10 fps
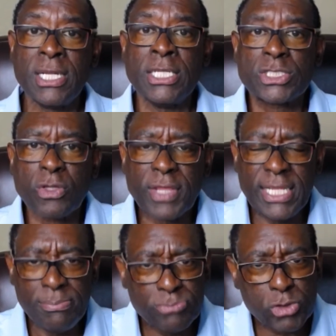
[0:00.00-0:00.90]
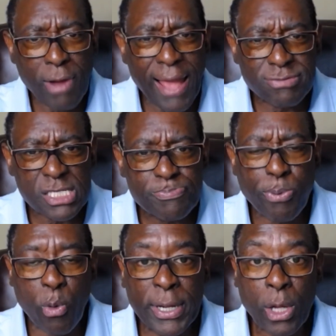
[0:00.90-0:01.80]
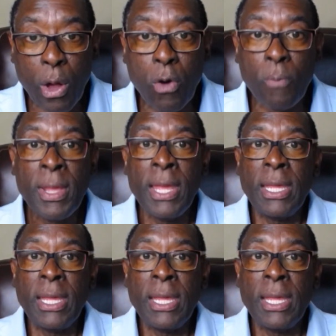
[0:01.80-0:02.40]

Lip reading: so that he drives his point home.